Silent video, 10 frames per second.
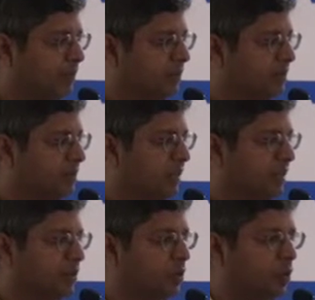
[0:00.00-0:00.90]
This is
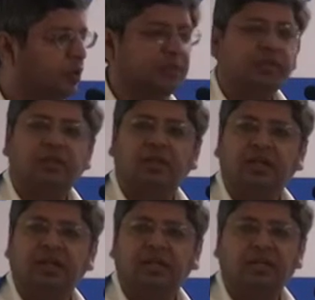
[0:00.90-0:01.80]
a
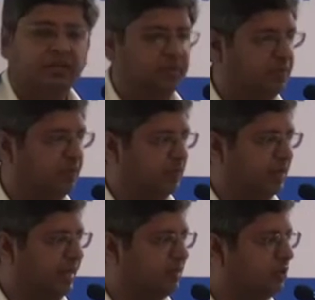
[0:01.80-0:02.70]
letter,
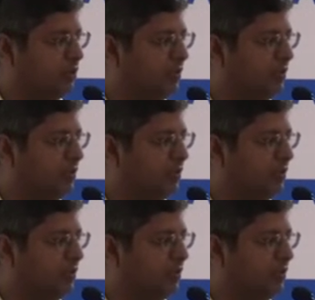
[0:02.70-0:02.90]
actual